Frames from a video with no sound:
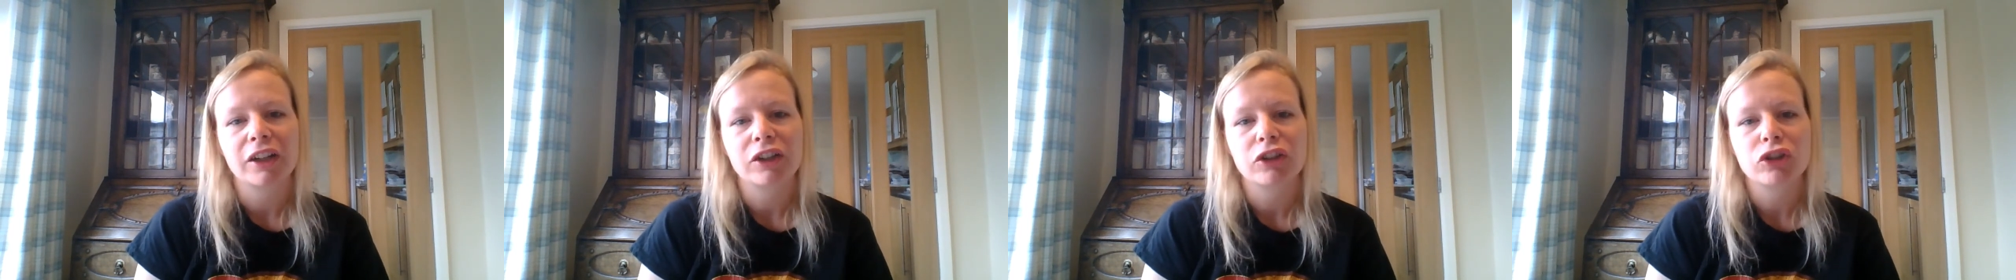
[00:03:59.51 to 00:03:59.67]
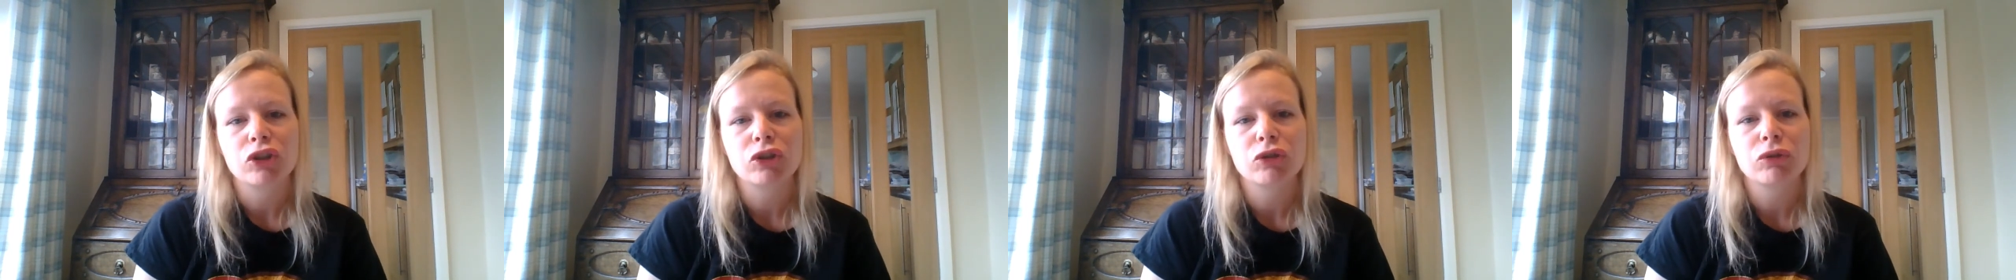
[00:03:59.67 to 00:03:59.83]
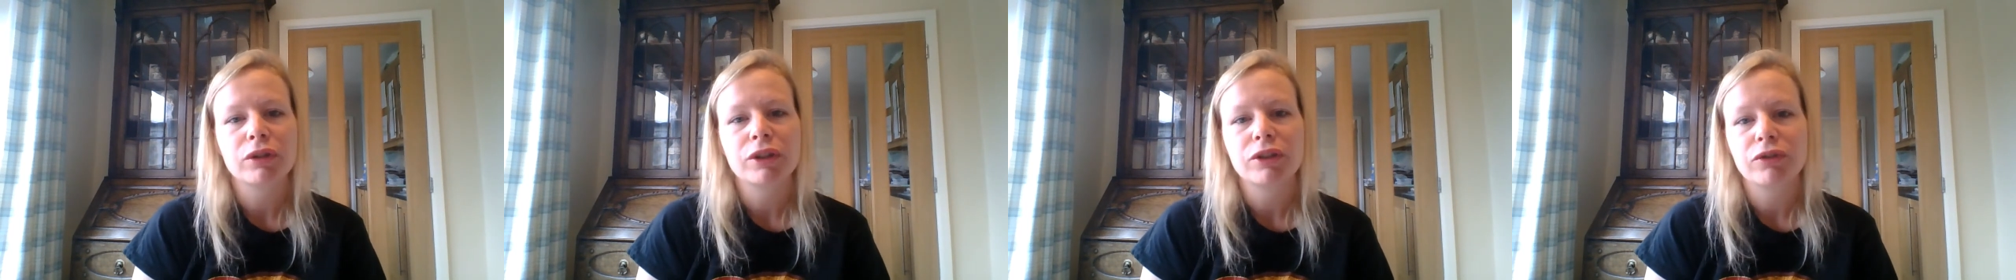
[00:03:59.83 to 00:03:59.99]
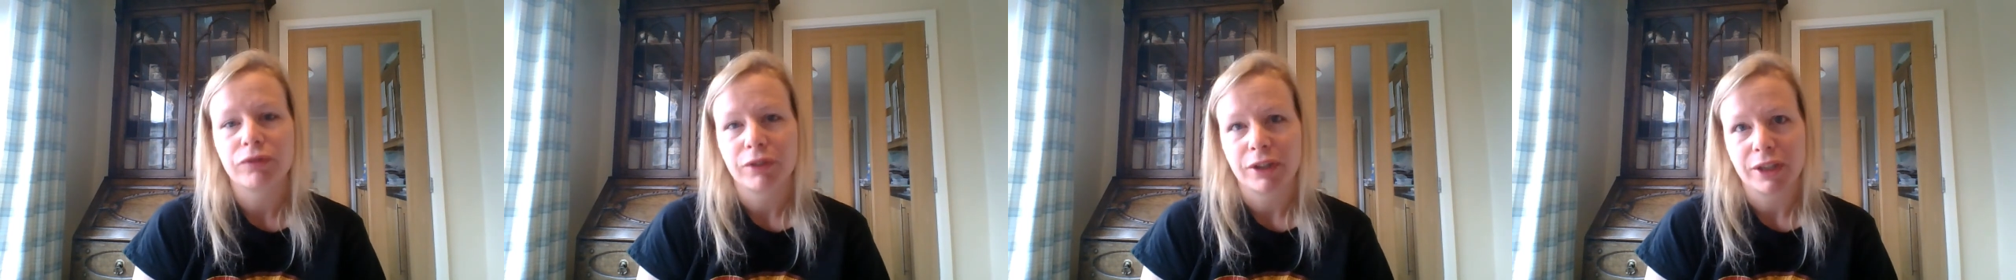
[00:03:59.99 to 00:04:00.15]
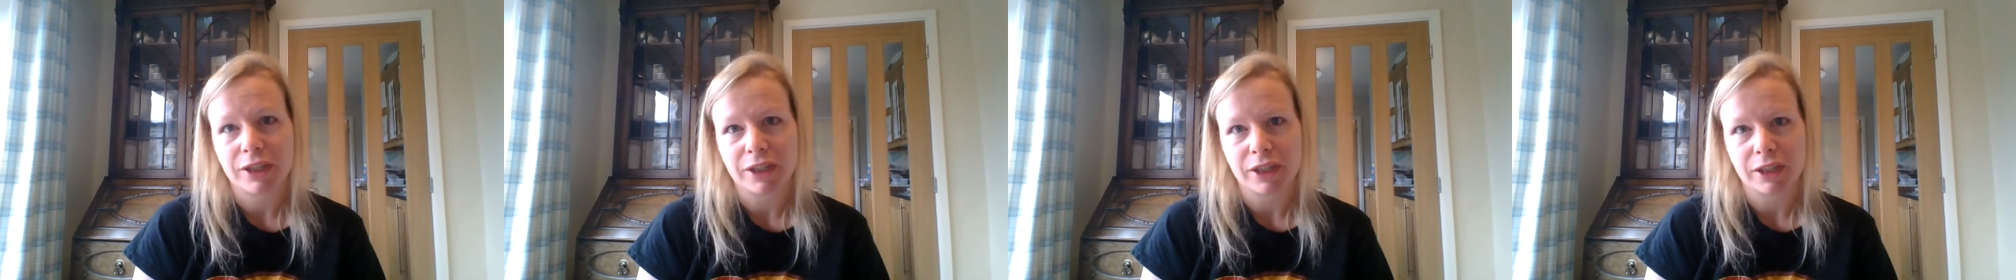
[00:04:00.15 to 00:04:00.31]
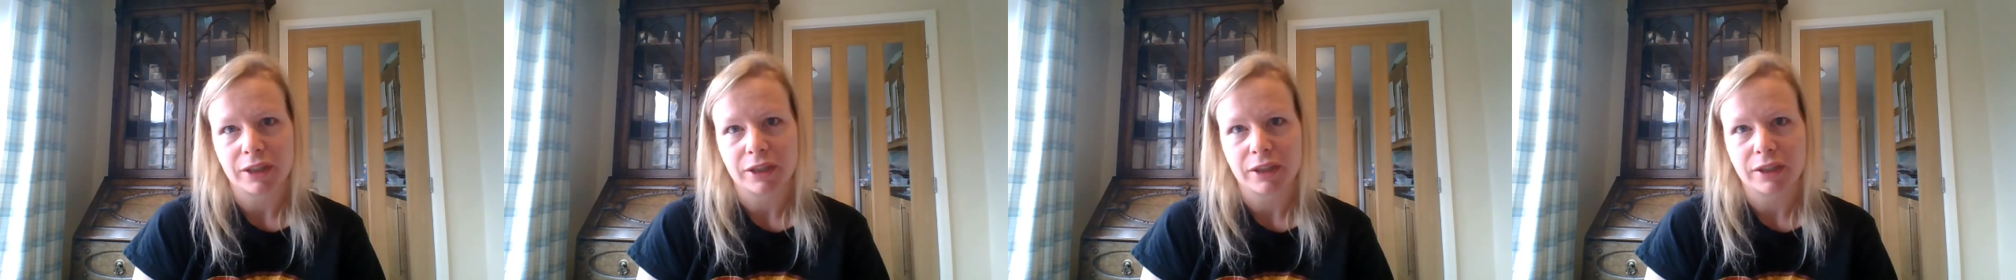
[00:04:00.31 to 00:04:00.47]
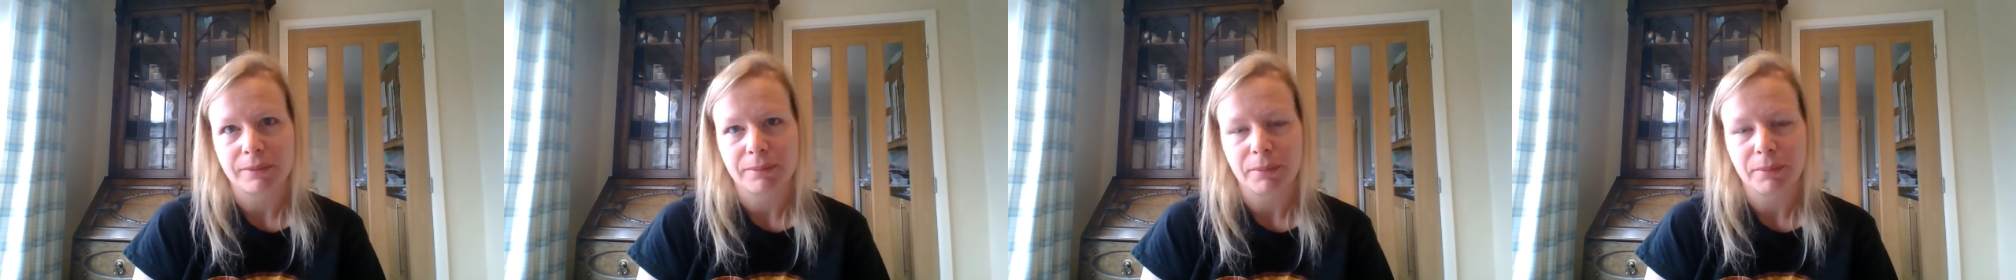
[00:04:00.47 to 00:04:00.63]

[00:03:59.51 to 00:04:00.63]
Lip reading: enjoyed reading this